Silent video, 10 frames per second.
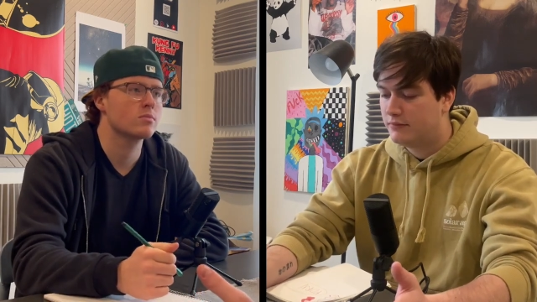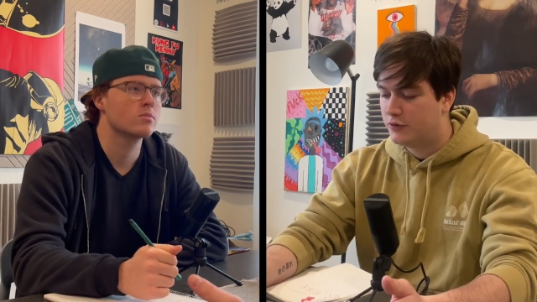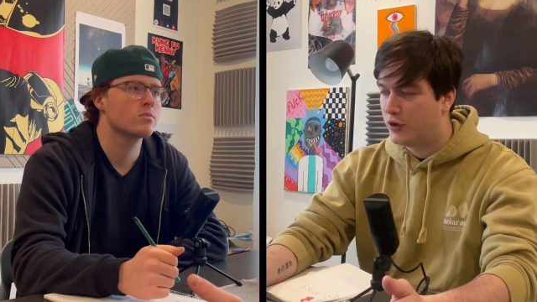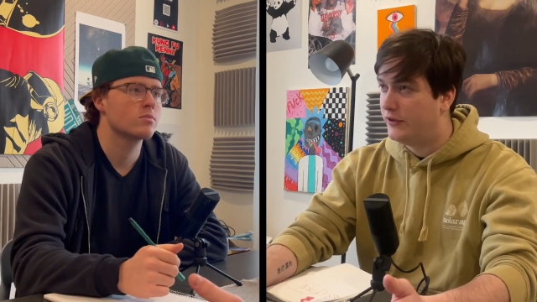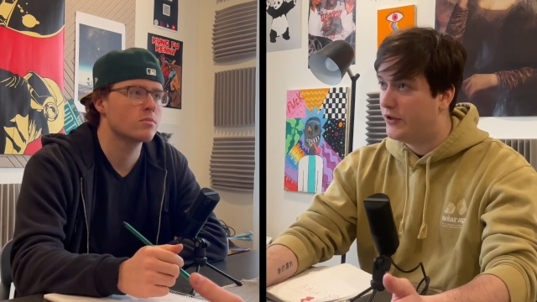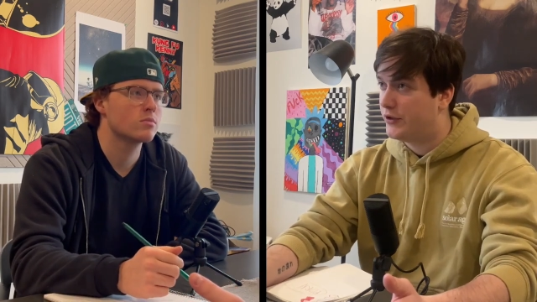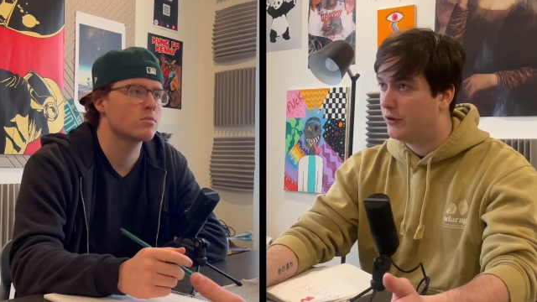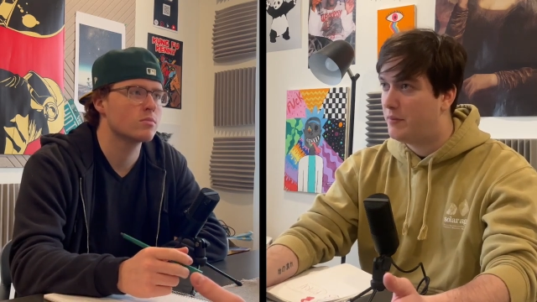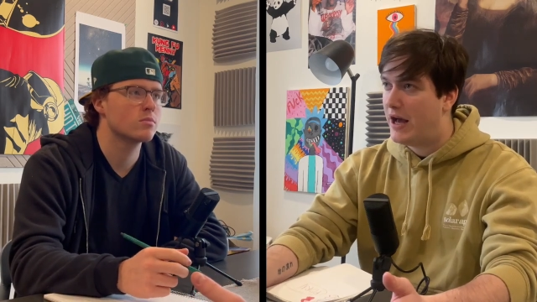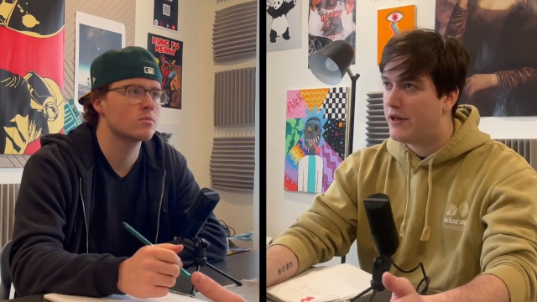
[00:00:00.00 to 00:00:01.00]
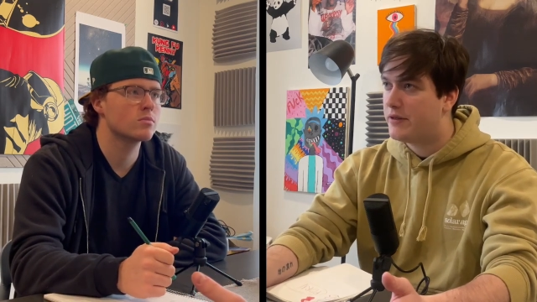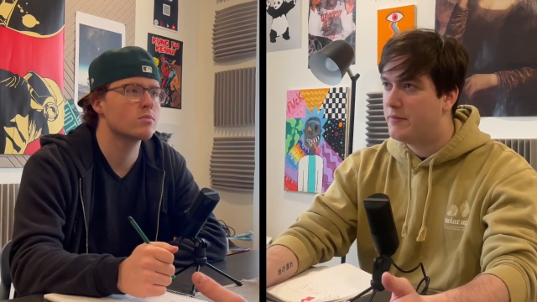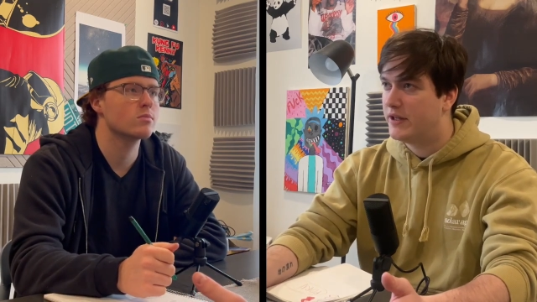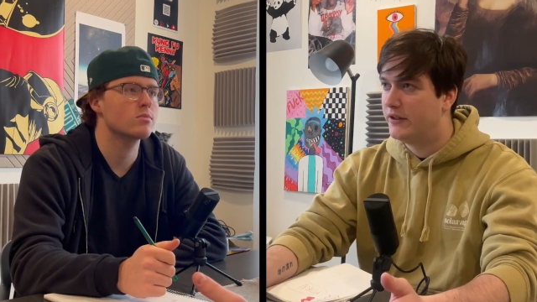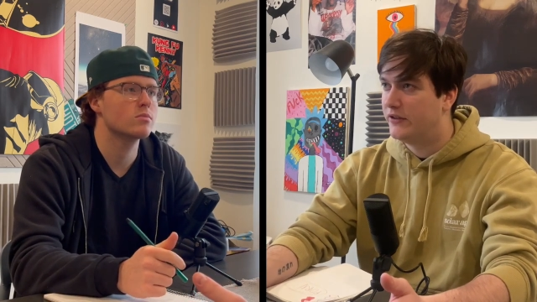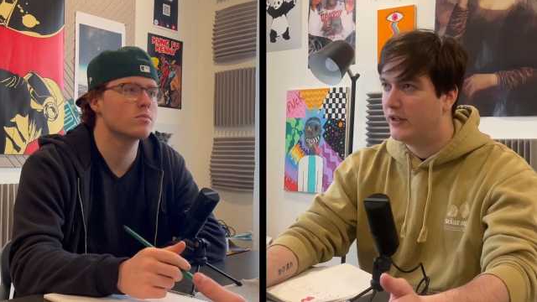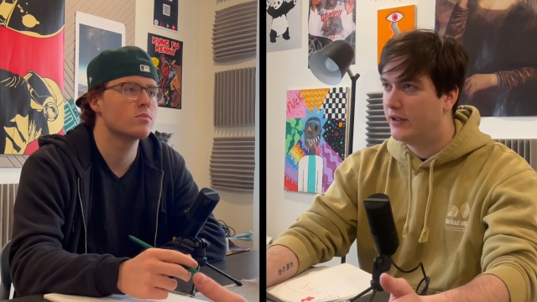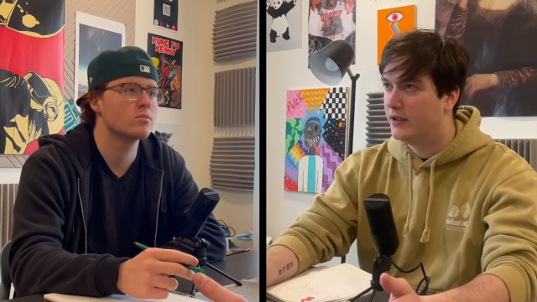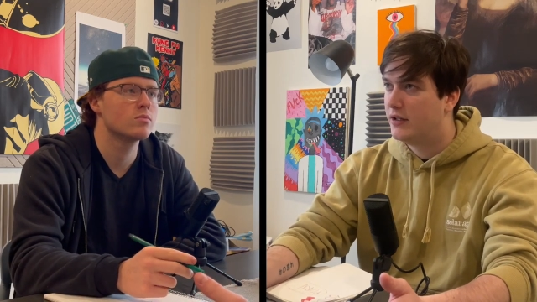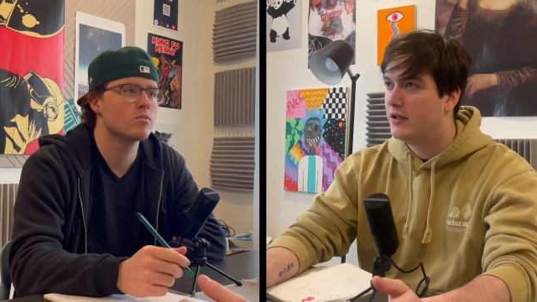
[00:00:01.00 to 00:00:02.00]
Speaker 1: transitional path because
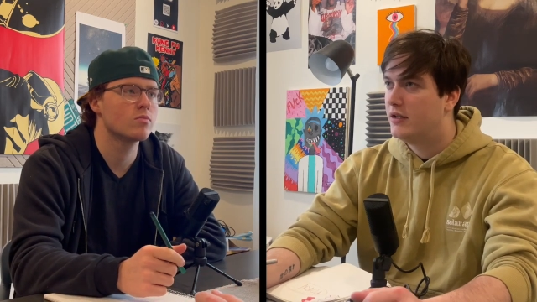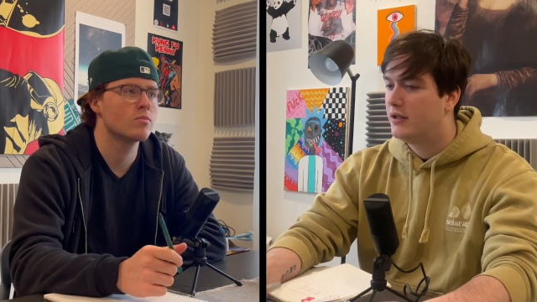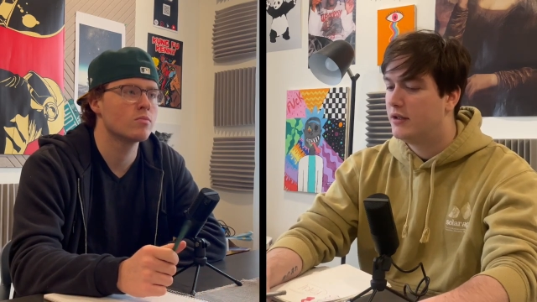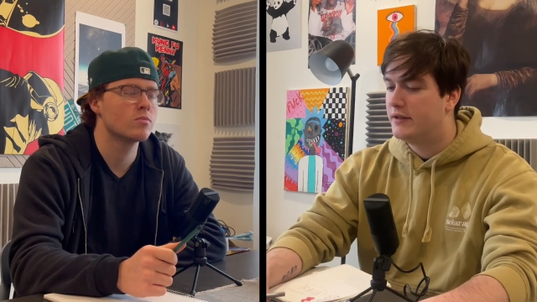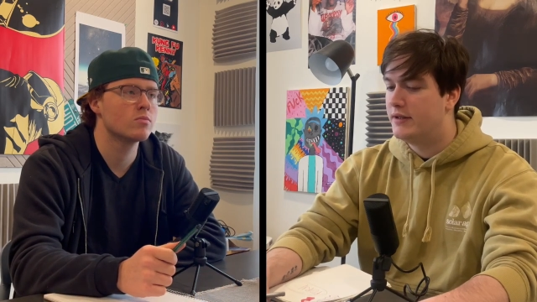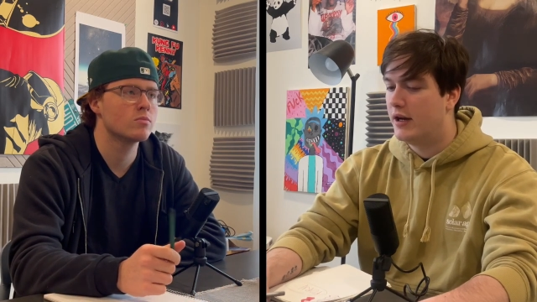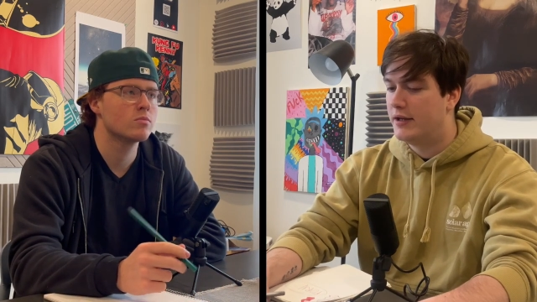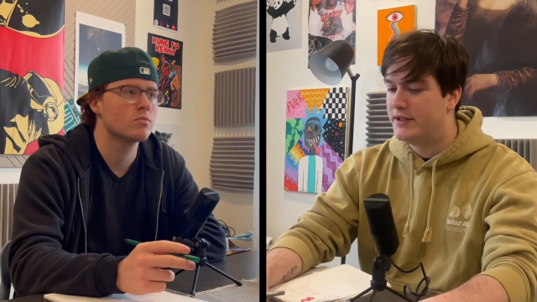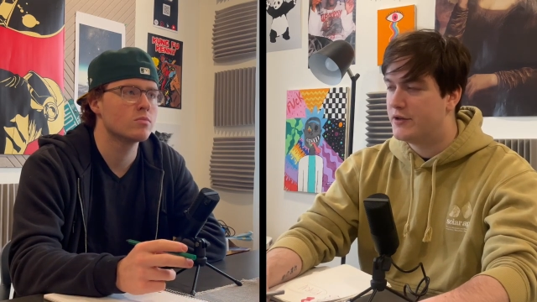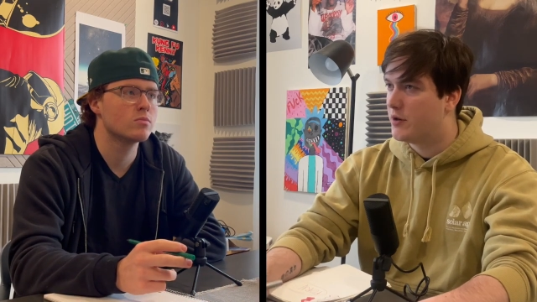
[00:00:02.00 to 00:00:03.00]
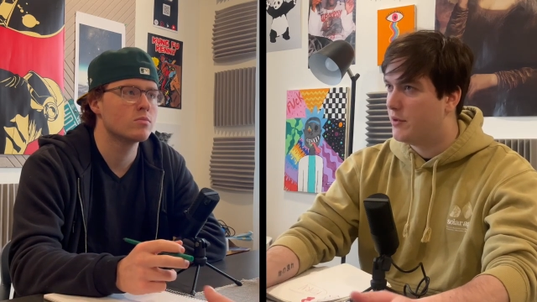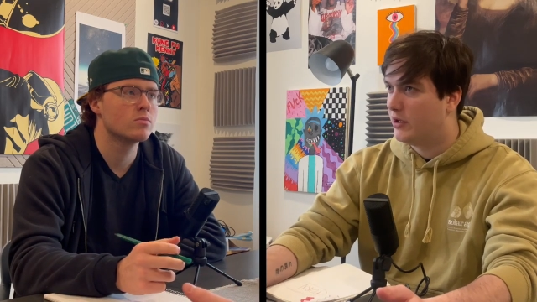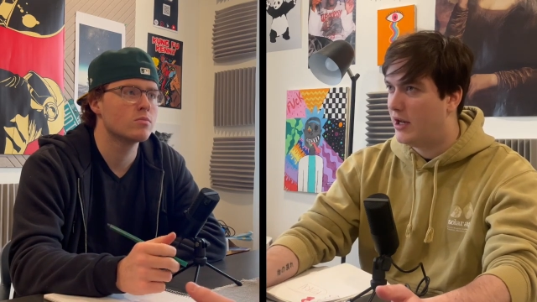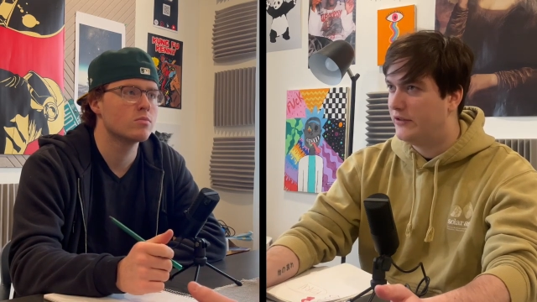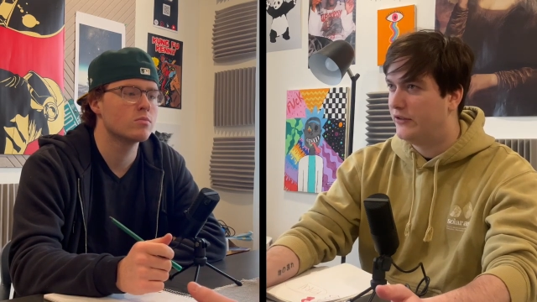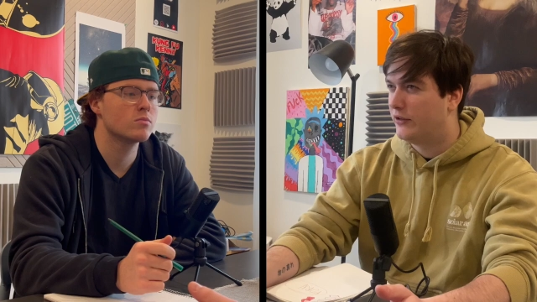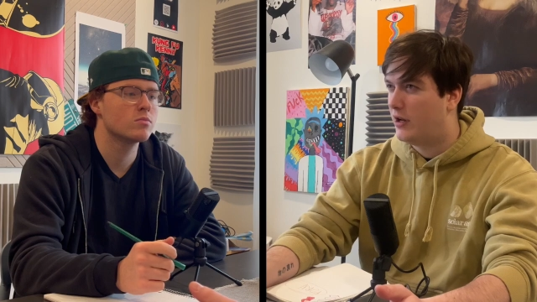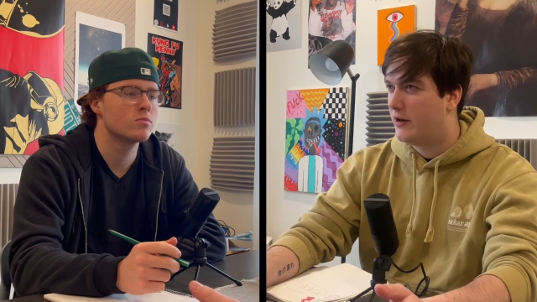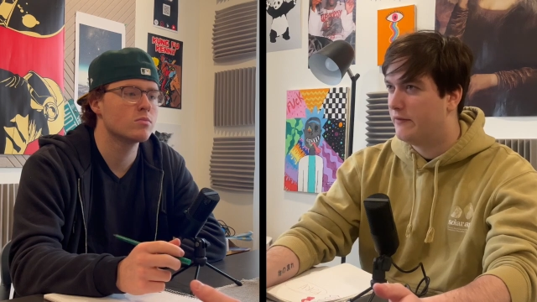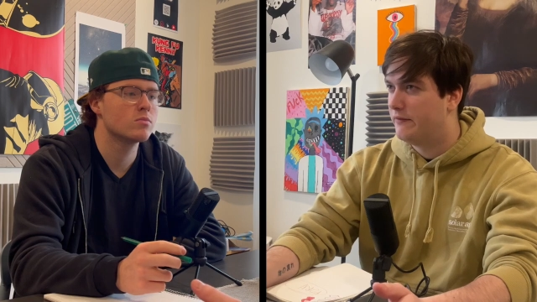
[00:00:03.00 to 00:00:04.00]
it uh, decriminalizes a
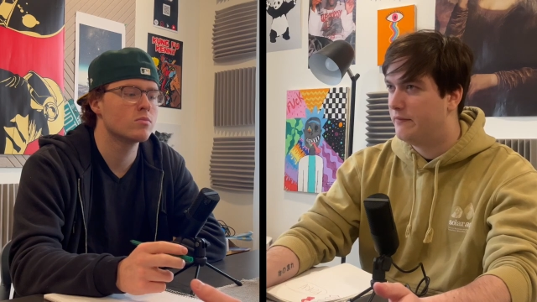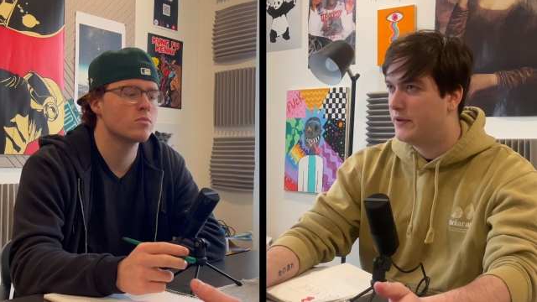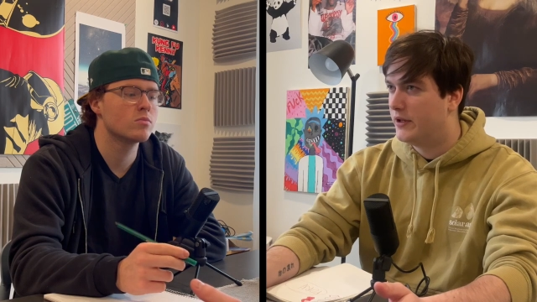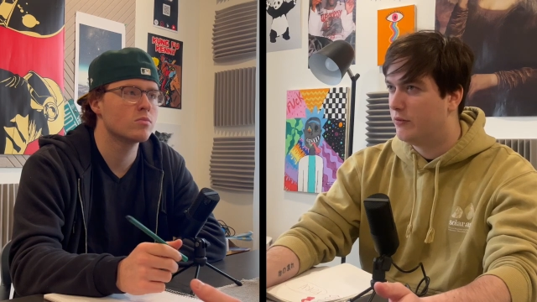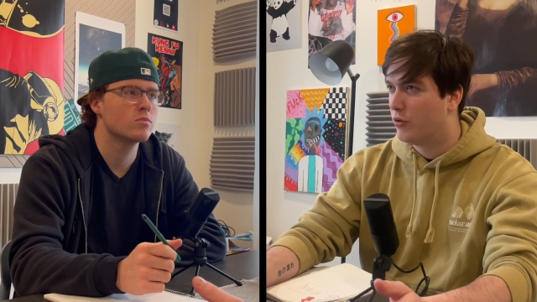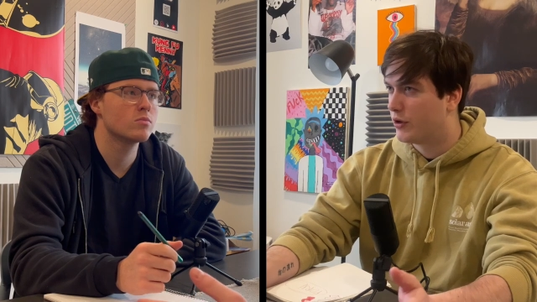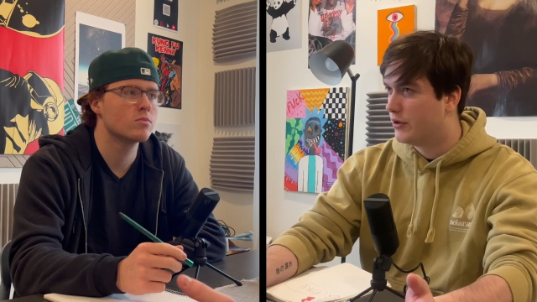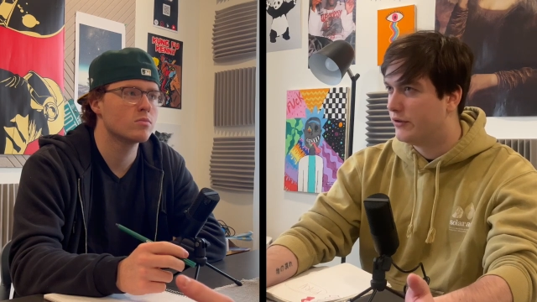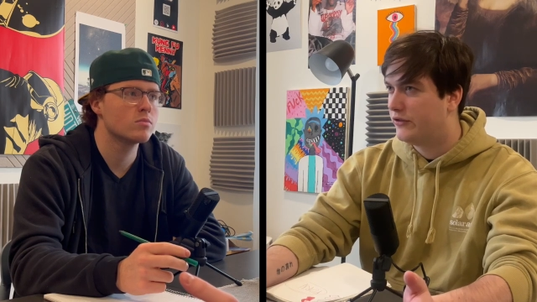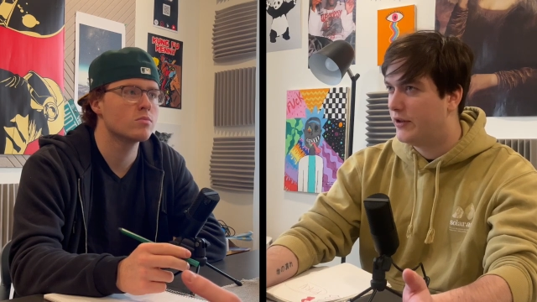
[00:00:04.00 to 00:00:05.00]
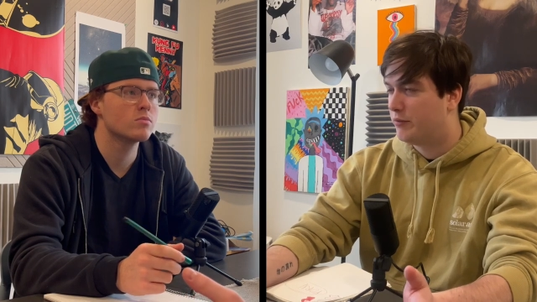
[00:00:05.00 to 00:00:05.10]
lot of the workers that